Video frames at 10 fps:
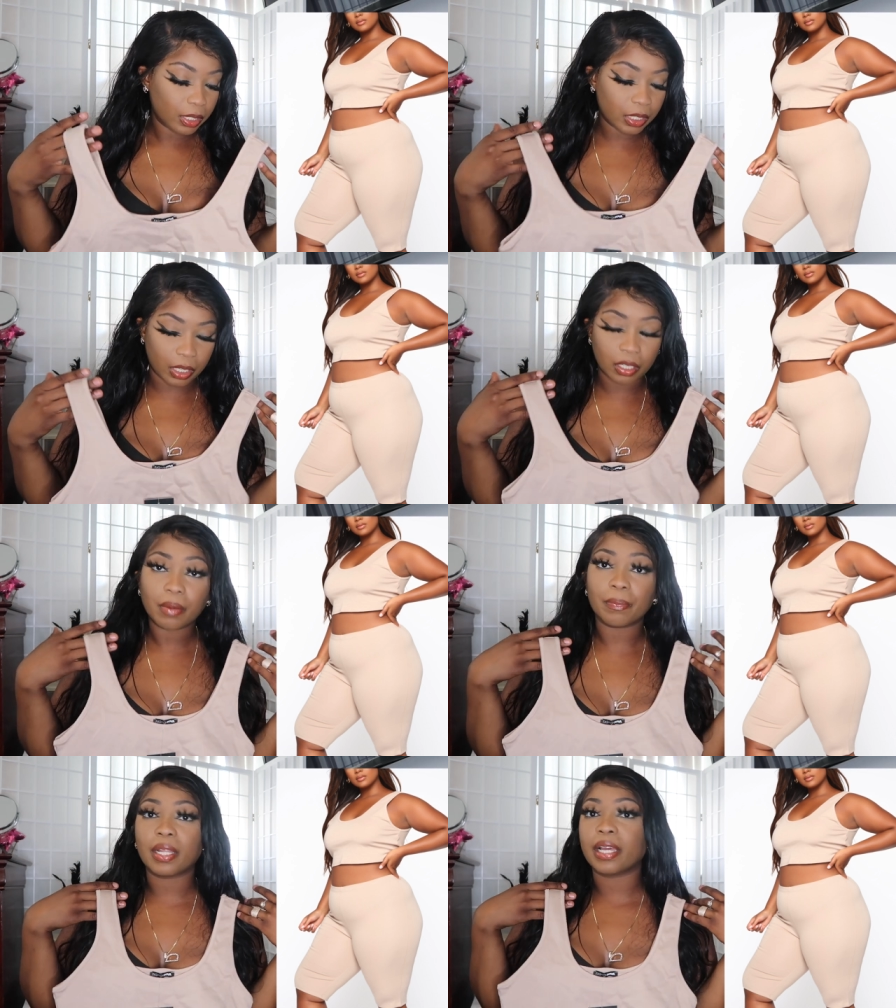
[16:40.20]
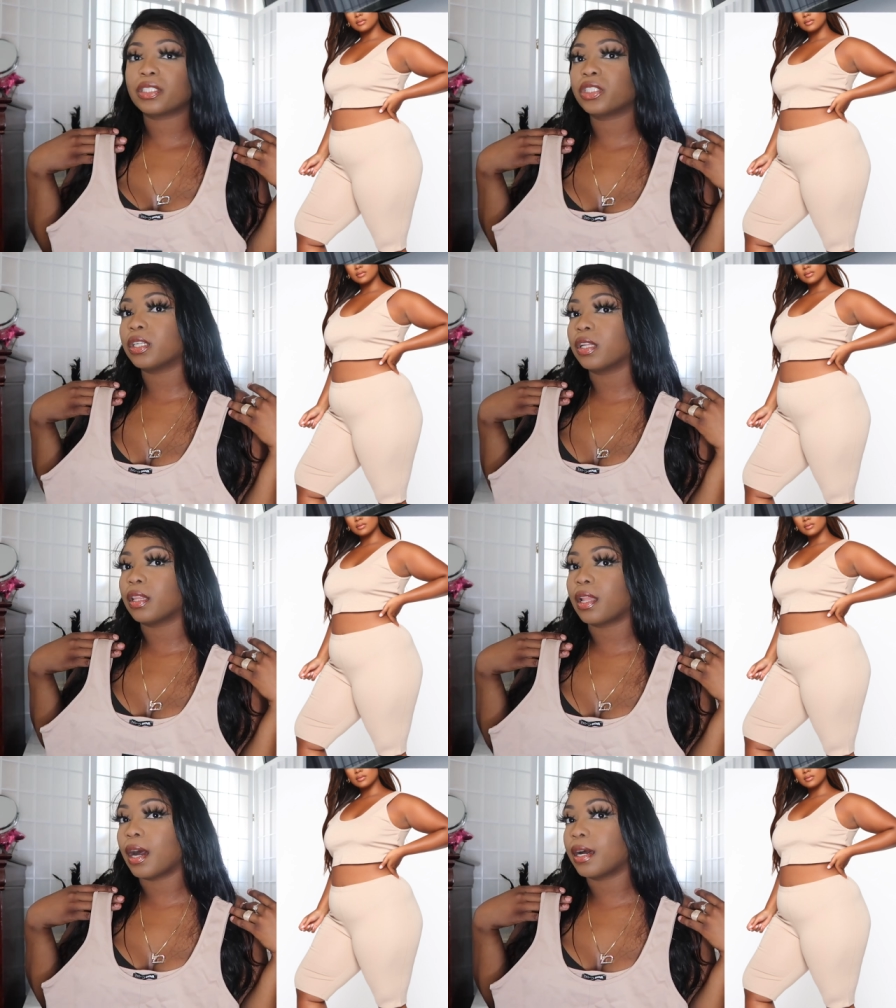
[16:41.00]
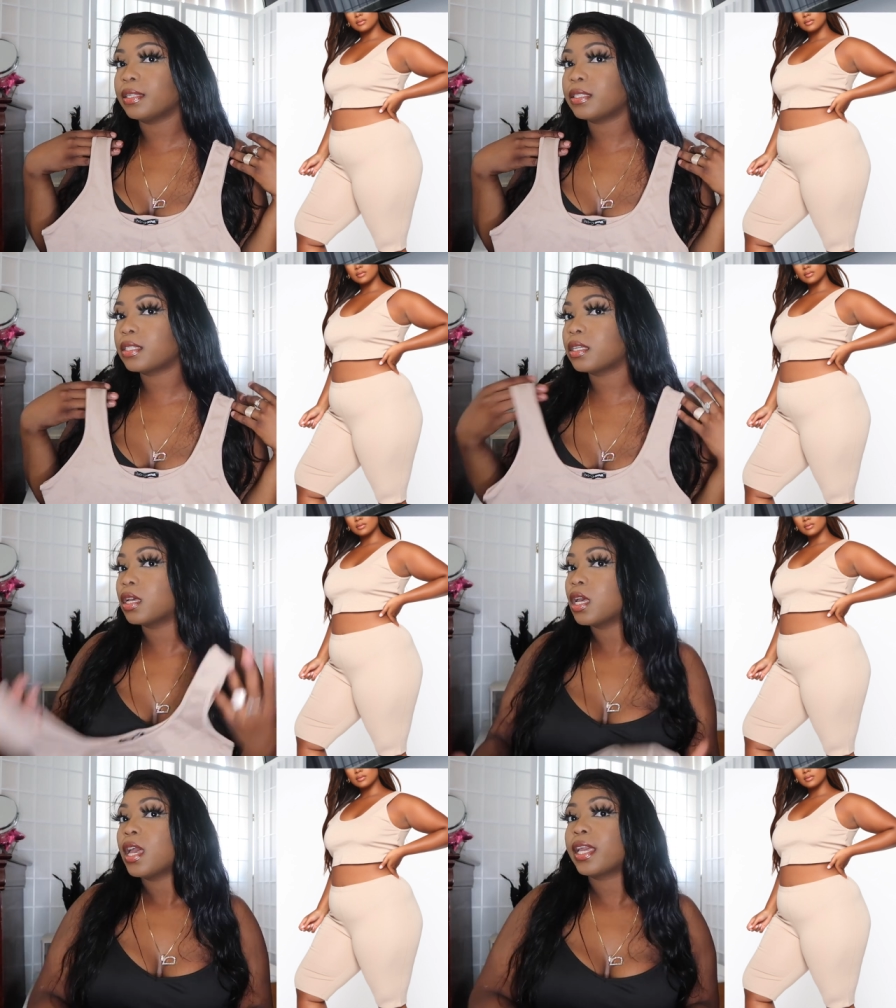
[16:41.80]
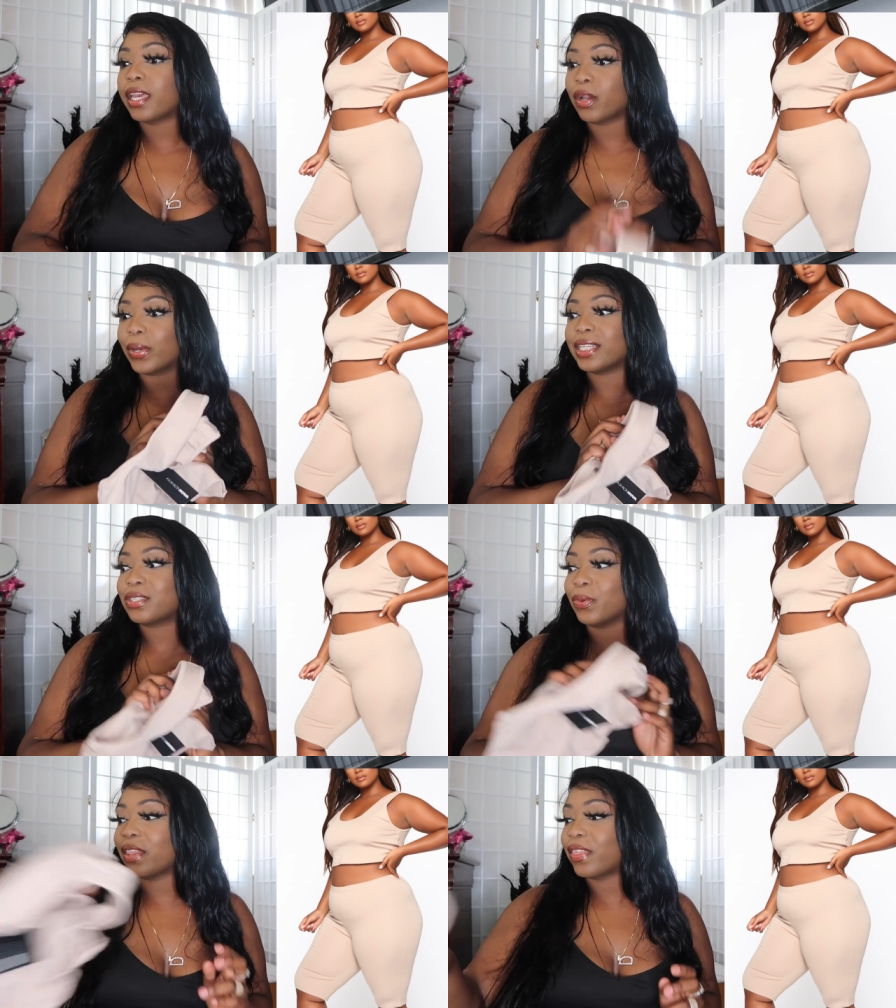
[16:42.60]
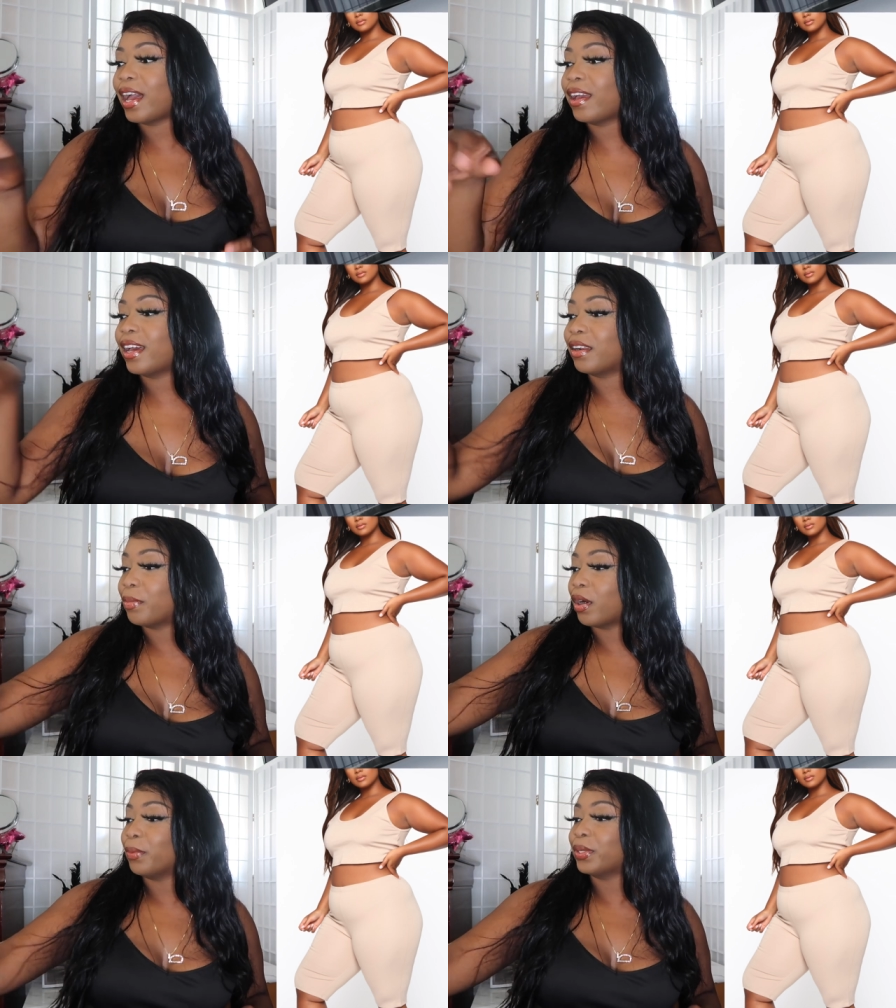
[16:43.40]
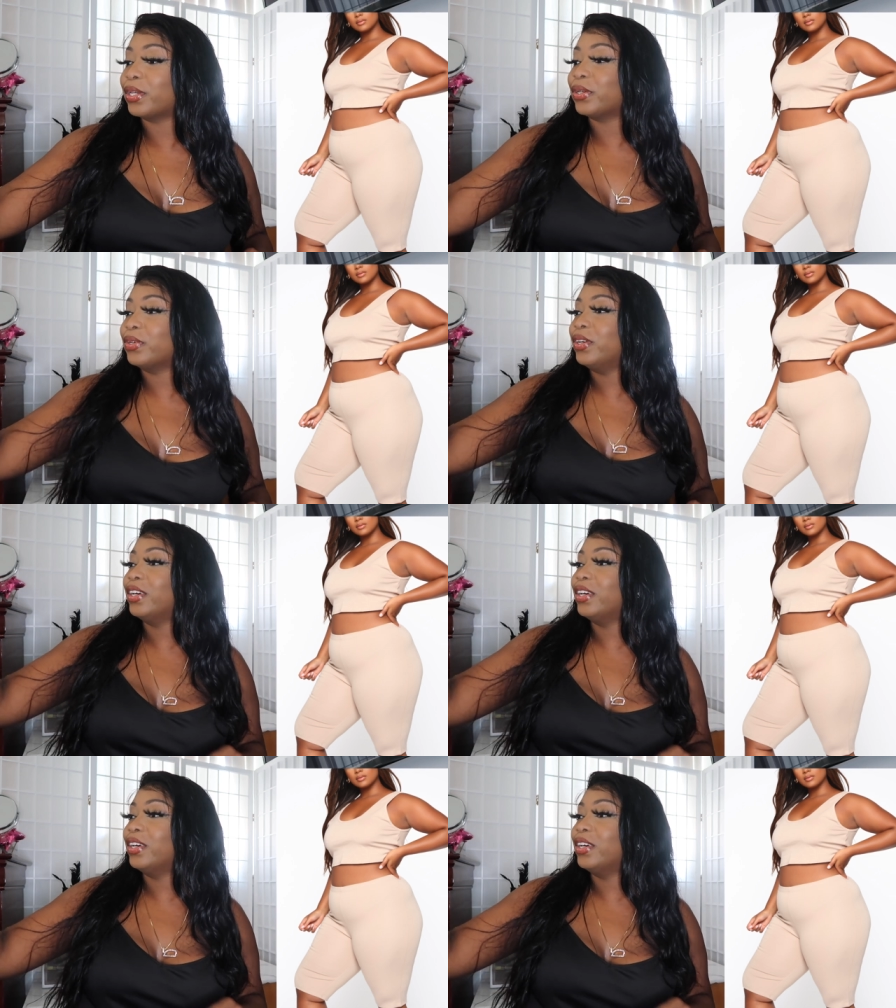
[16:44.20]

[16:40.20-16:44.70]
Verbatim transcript: skin complexion a lot can't wait to wear that at a barbecue